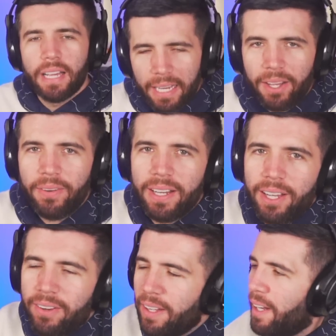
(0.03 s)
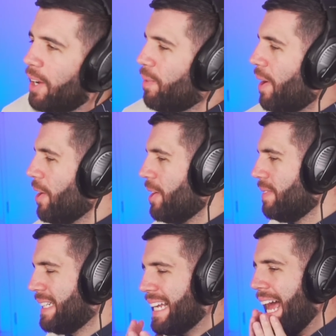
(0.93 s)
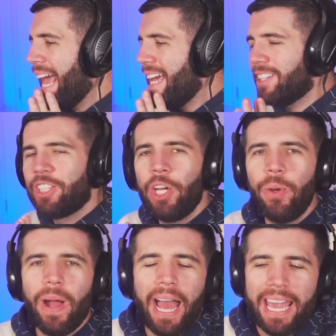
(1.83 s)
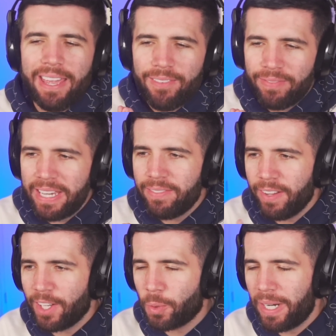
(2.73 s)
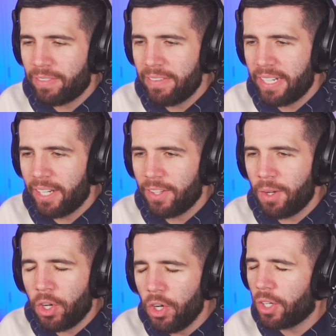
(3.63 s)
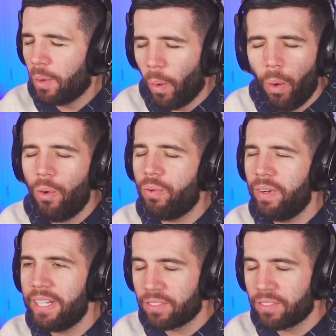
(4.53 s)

Hello, hello, hello. Welcome today to a FIFA twenty-three video that could go awfully